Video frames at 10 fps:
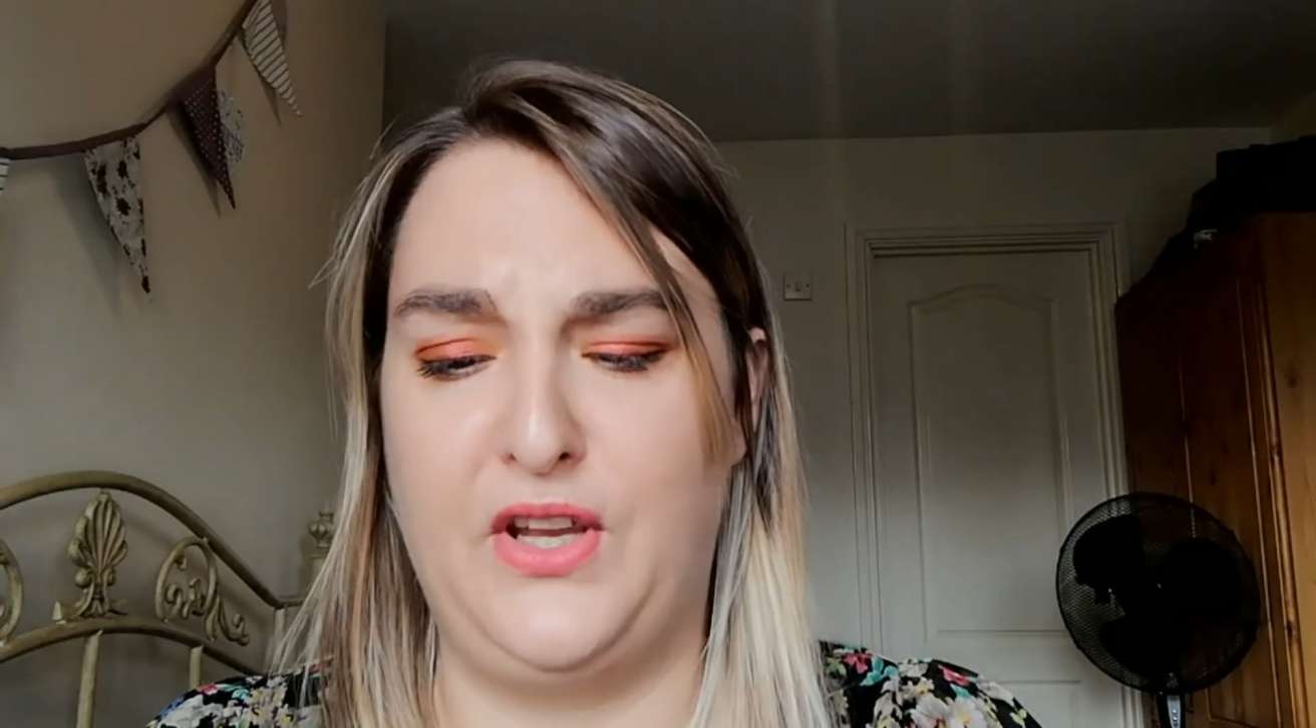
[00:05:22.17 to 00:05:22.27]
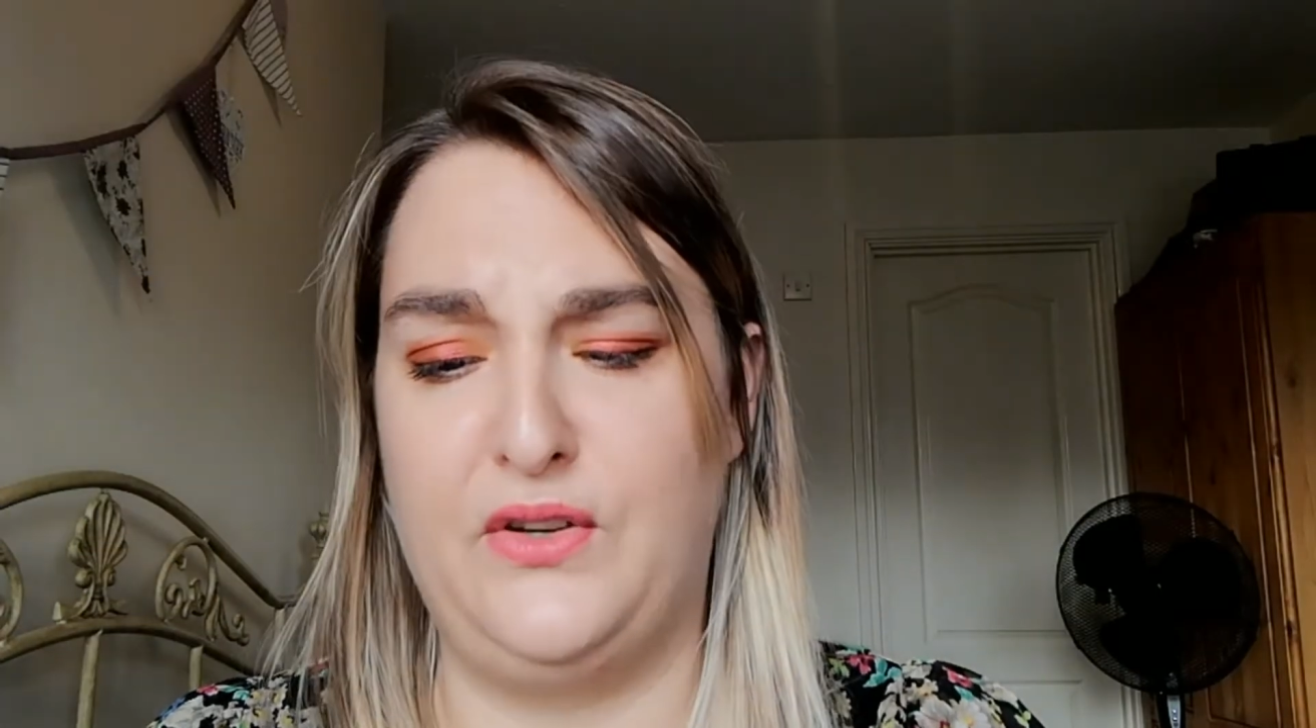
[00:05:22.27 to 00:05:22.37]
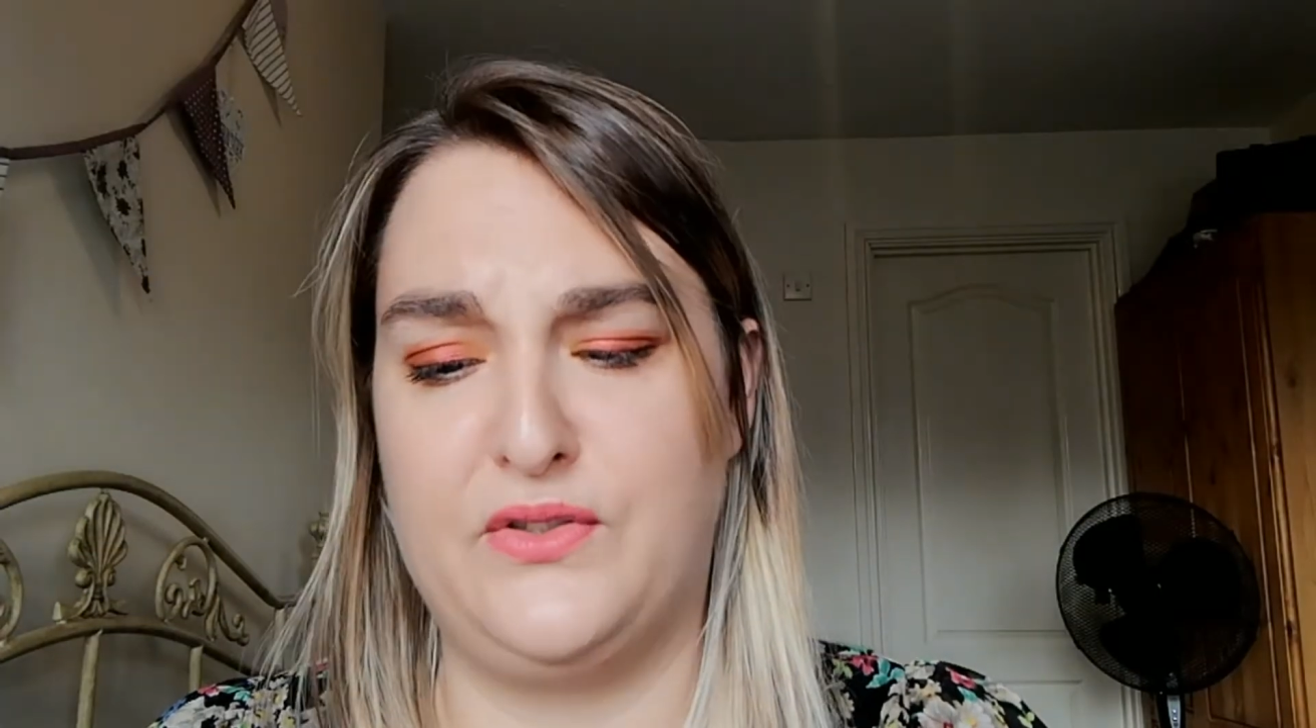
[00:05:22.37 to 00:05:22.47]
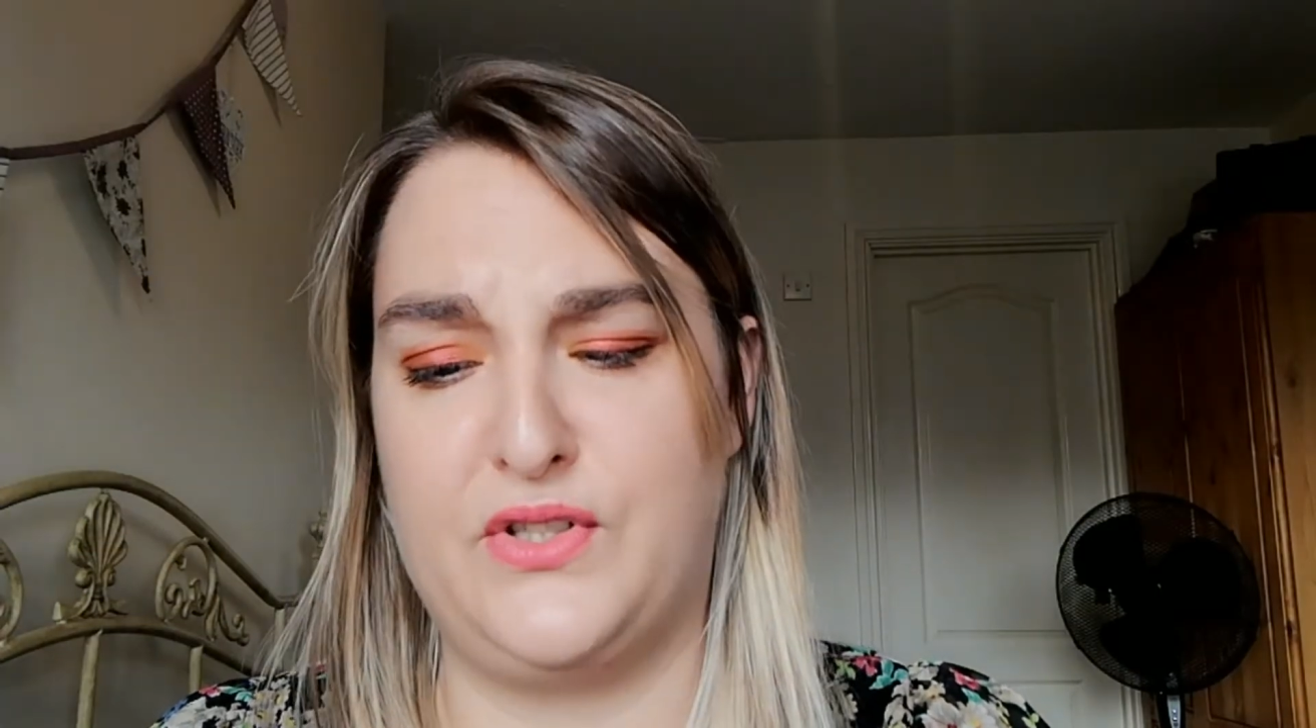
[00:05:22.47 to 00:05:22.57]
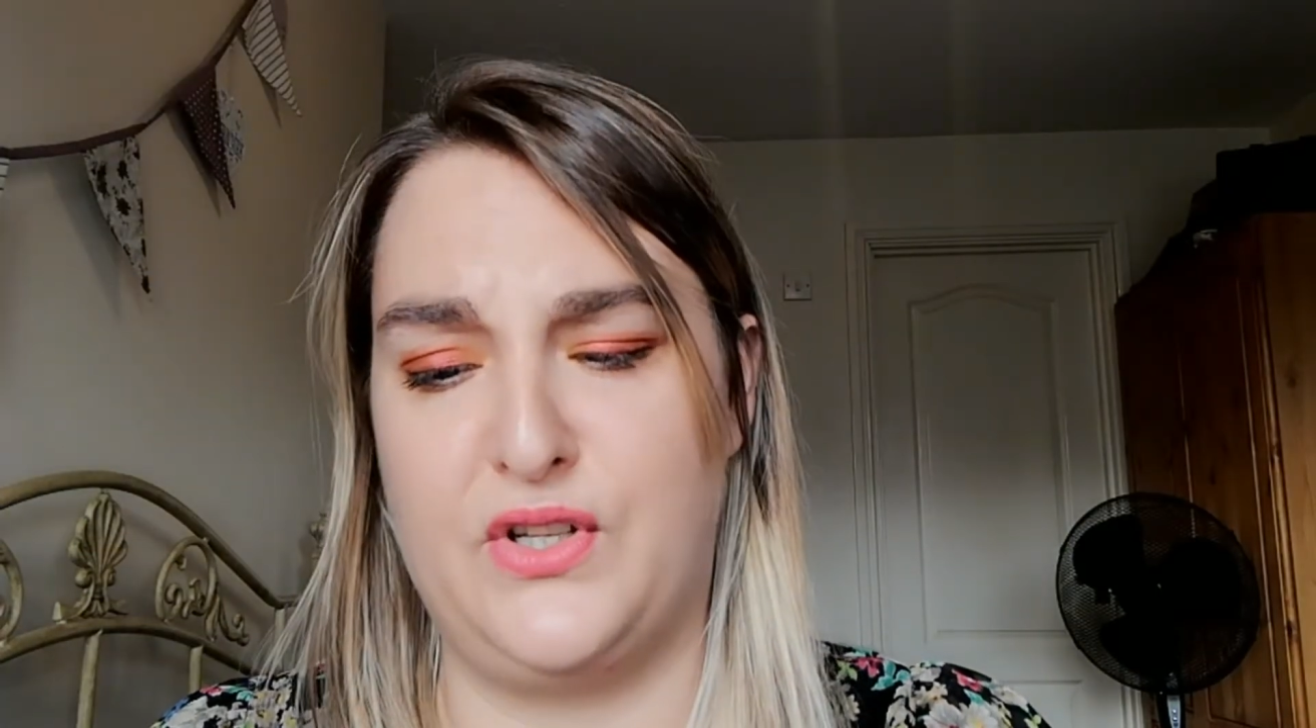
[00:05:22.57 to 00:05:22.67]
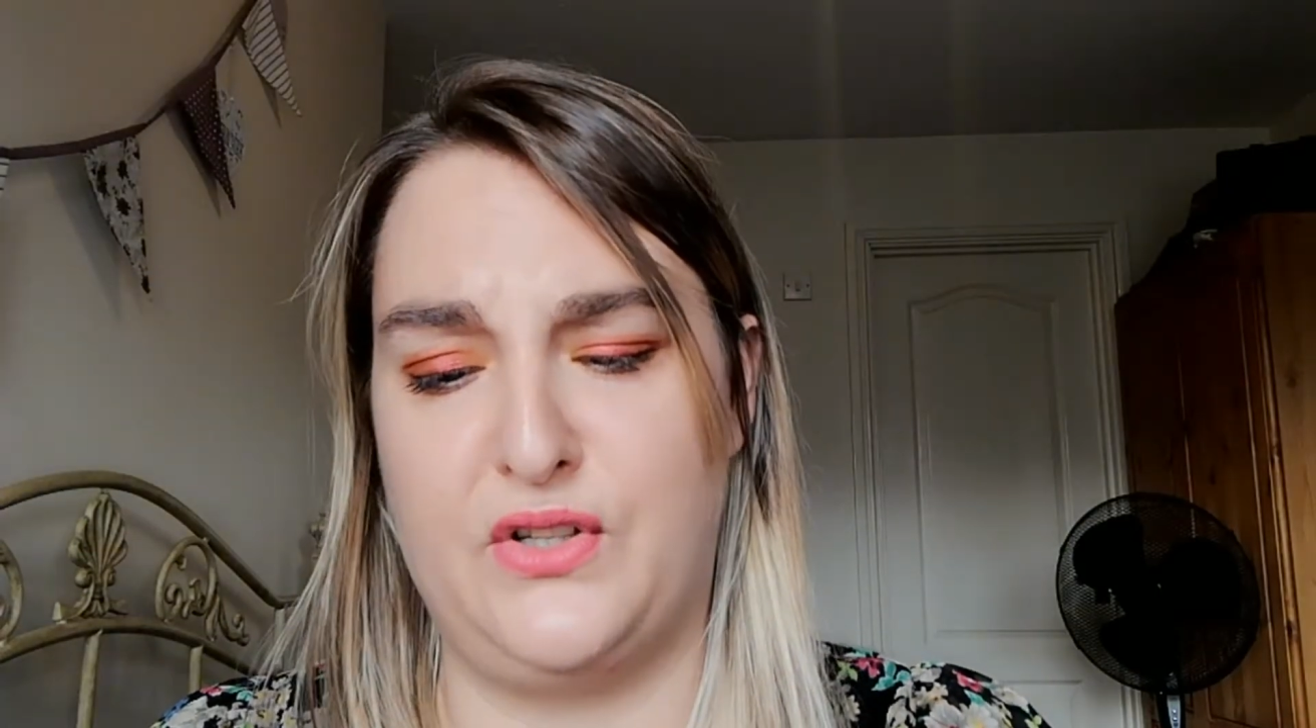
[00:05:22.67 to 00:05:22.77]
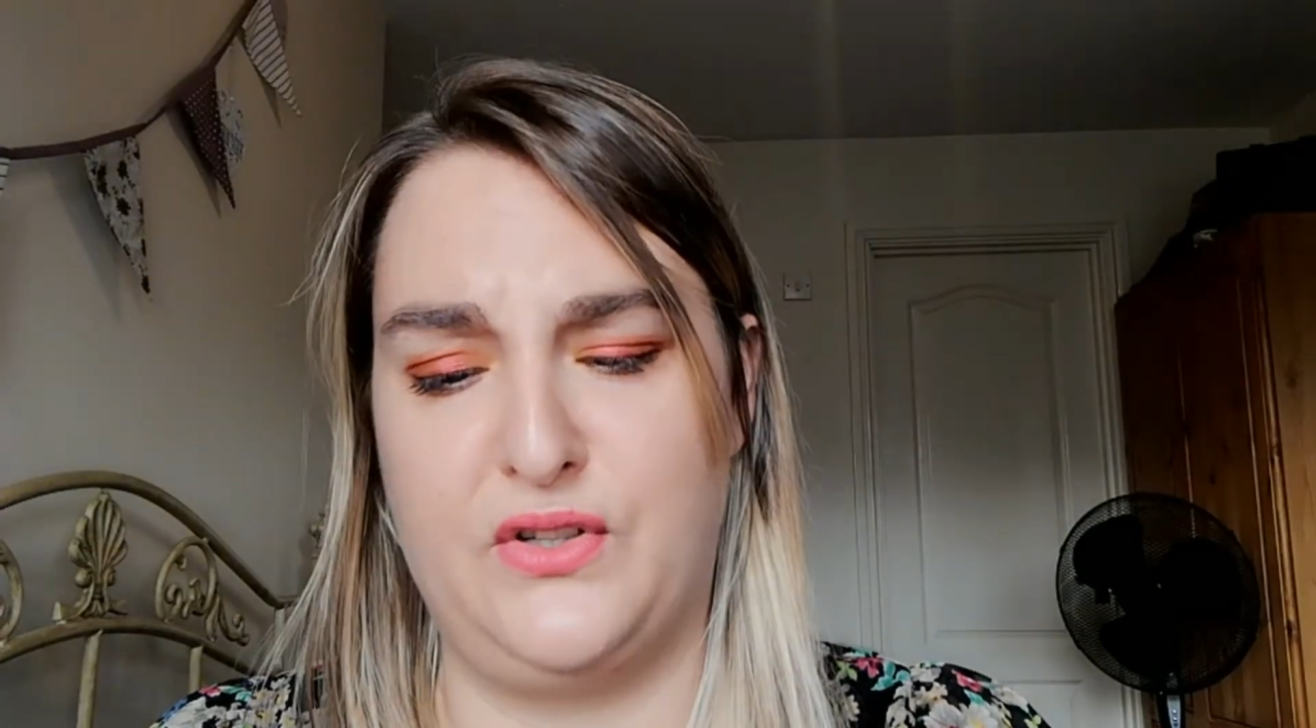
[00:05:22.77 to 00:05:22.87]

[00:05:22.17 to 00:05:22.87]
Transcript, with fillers: used